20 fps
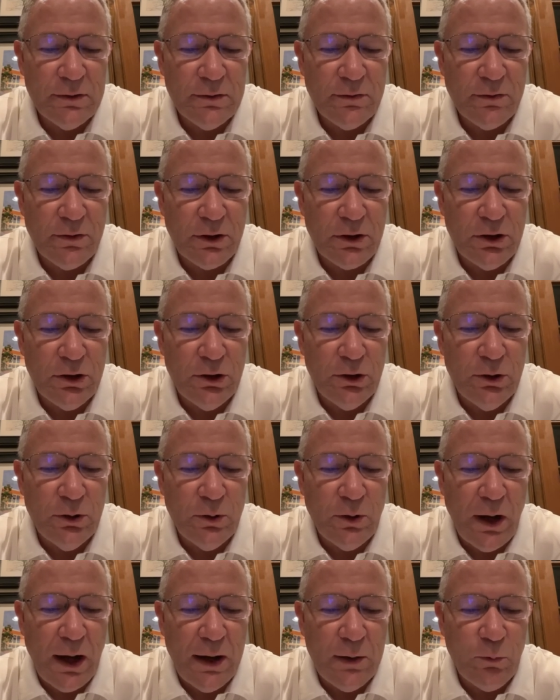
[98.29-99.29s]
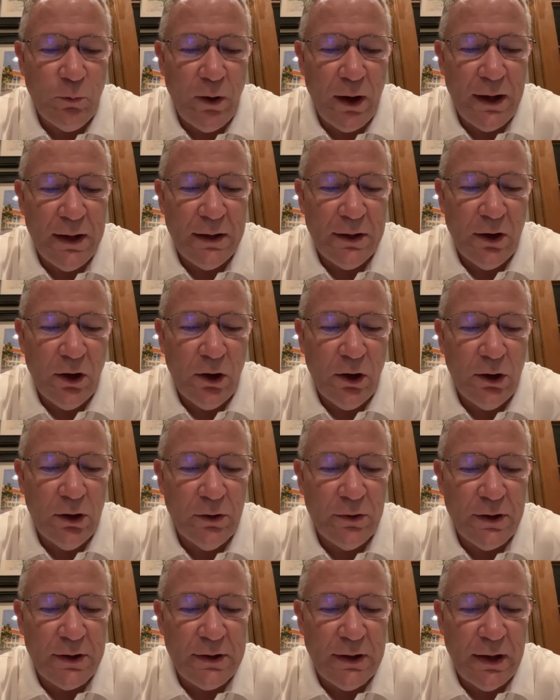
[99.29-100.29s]
For you I wait
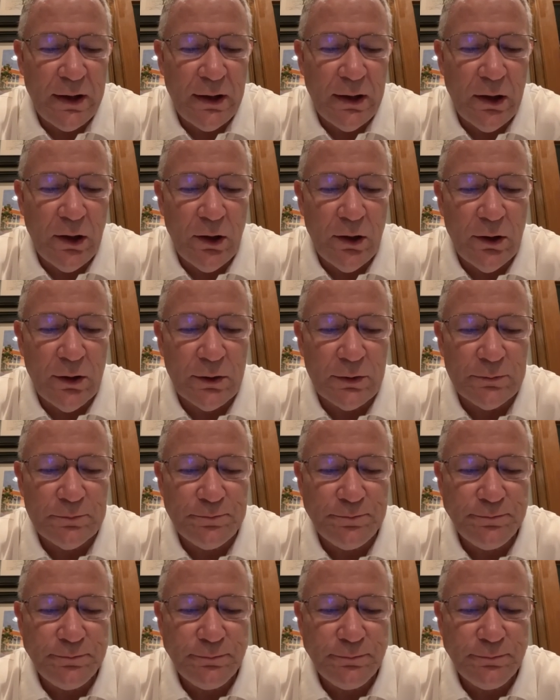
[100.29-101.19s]
all the day long.